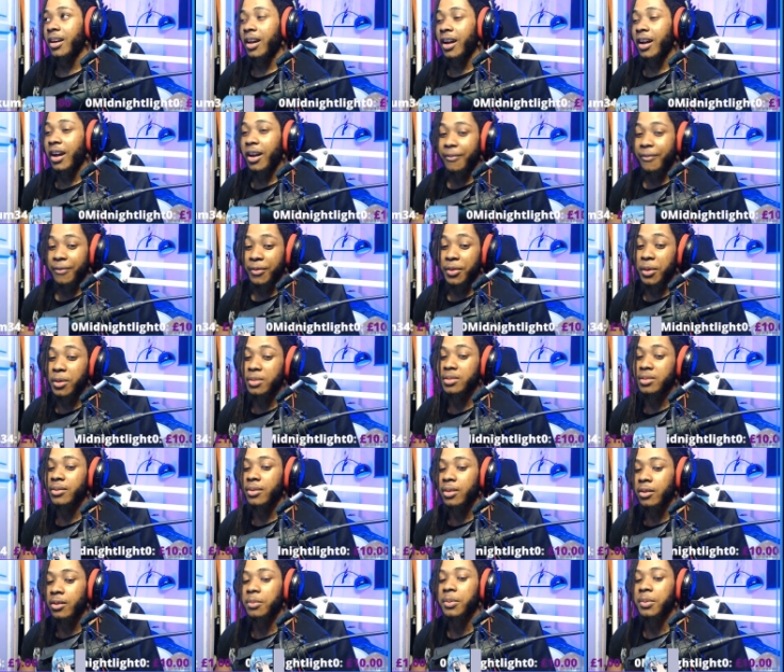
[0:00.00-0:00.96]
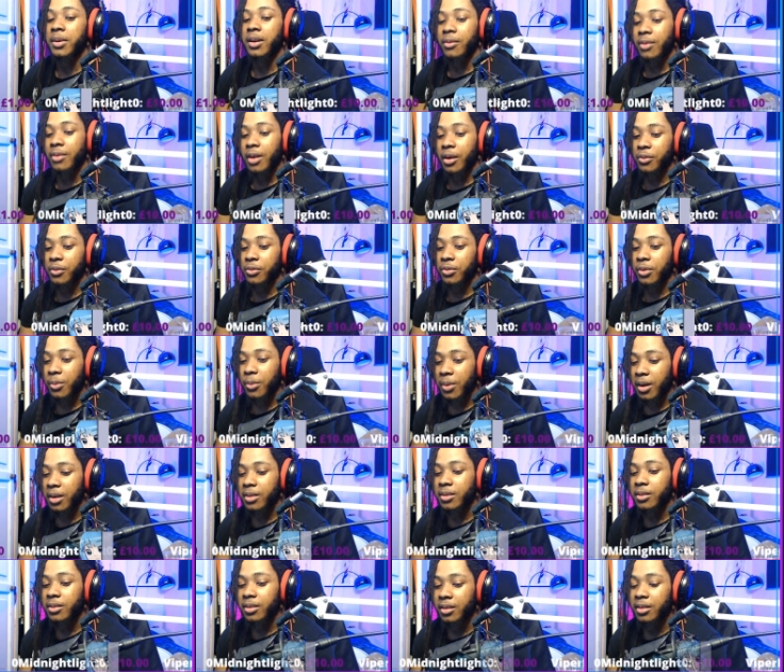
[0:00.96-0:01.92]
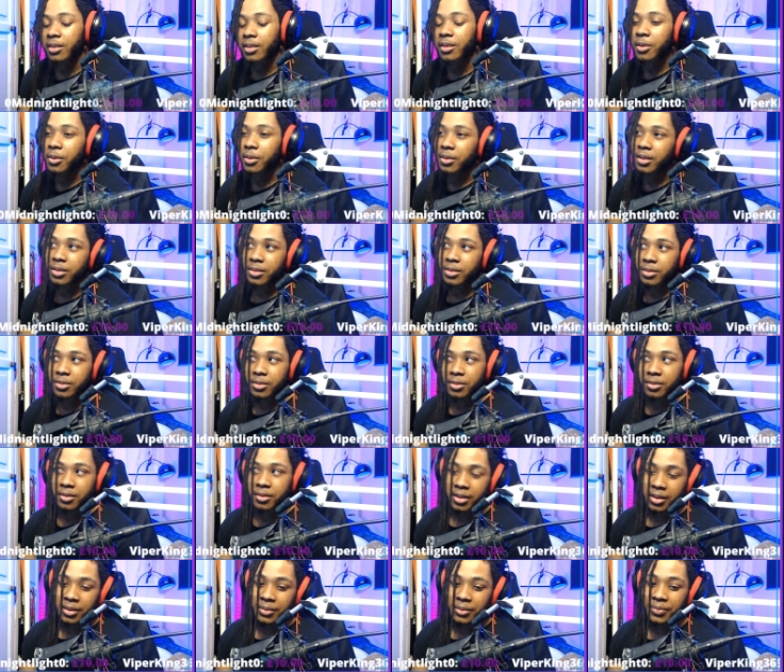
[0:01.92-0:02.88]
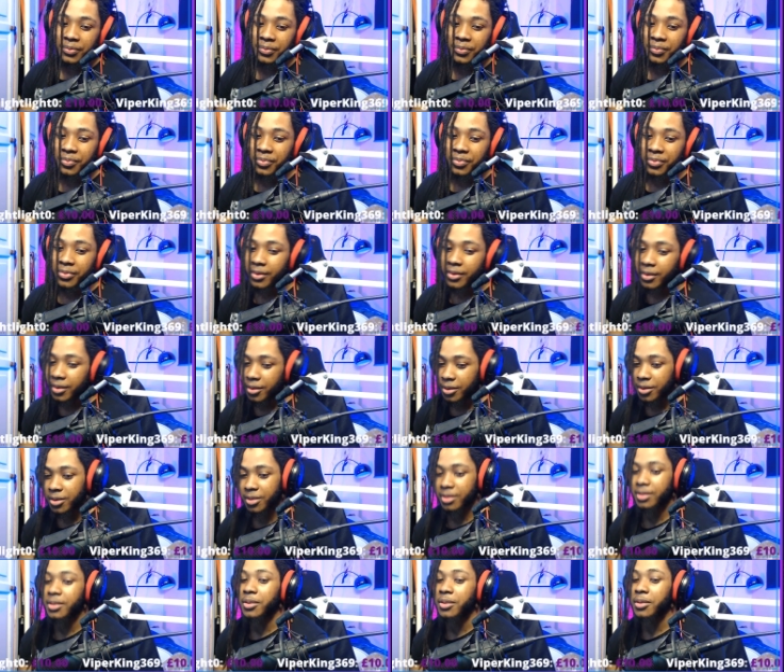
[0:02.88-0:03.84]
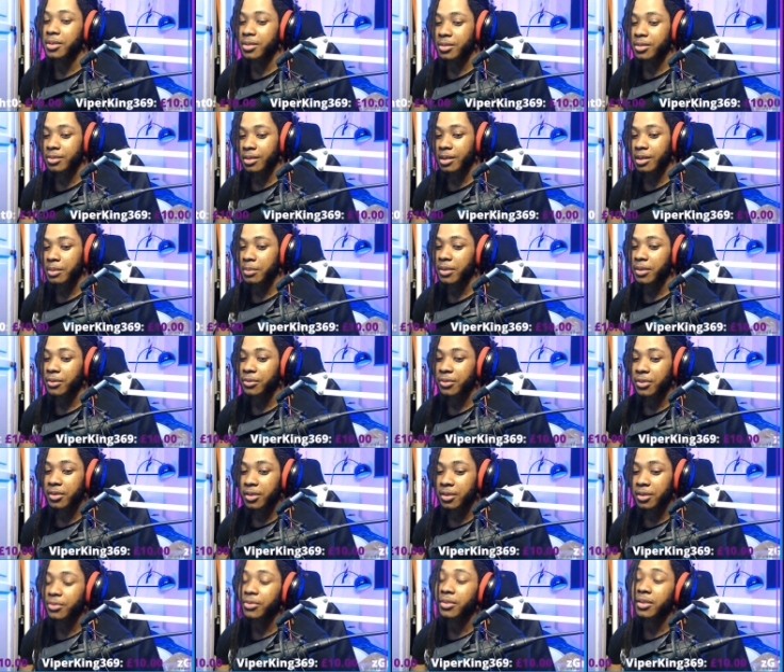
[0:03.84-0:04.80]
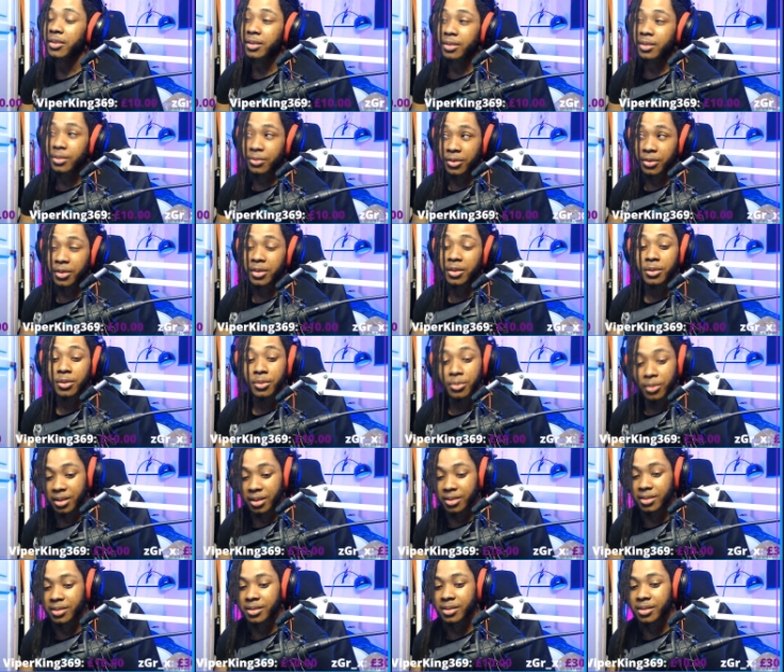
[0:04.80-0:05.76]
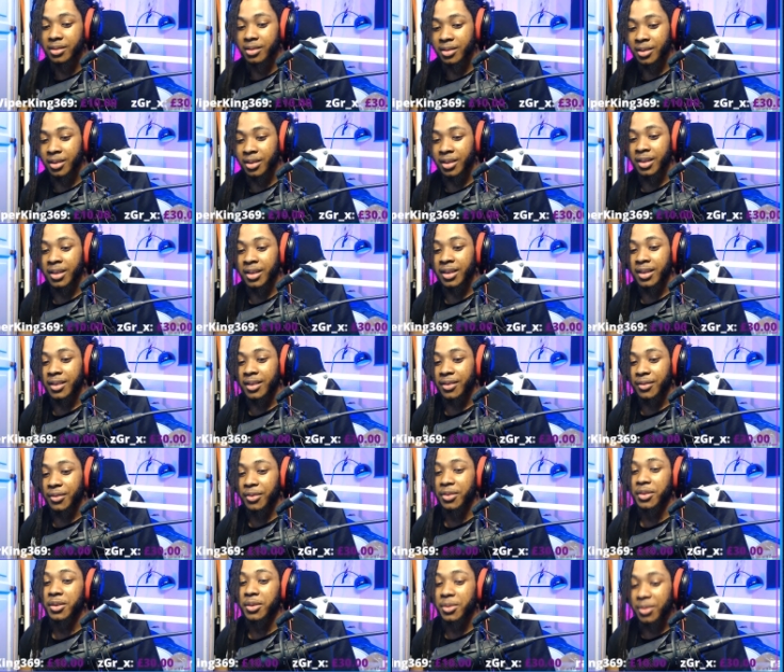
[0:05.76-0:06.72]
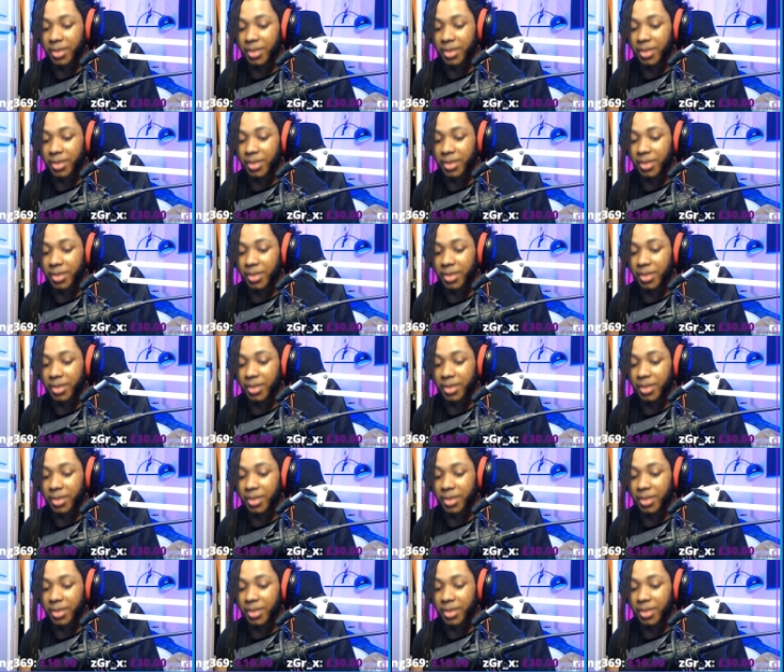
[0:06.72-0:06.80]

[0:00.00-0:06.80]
And for those of you who've been around for a while, you're going to know this story. You're going to know this story. But for the, for the, for the new ones, for the new